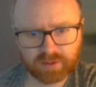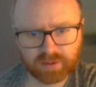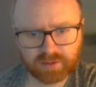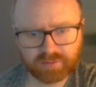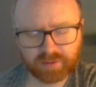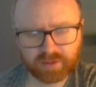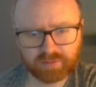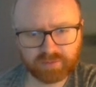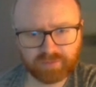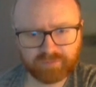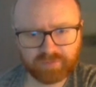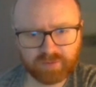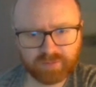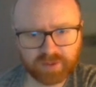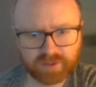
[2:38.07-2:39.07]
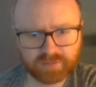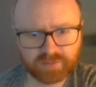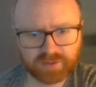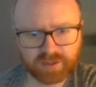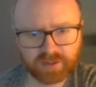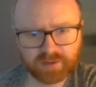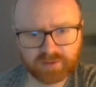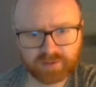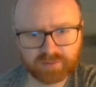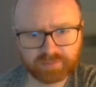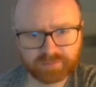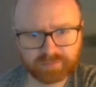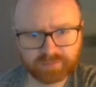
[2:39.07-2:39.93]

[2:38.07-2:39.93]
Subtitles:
Does bishop b3 make some sense?